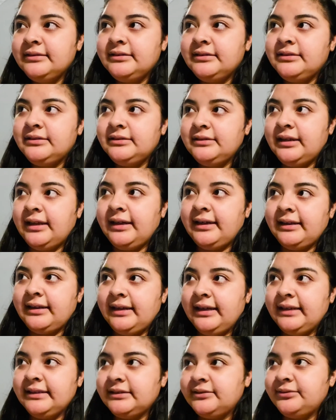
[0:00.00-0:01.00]
like
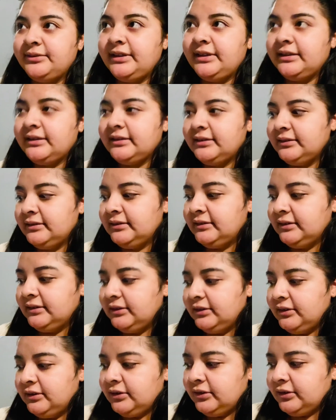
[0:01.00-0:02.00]
last week
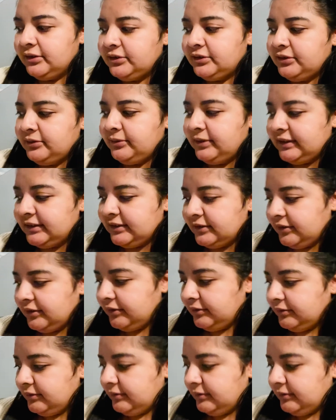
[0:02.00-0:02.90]
or 2 weeks ago,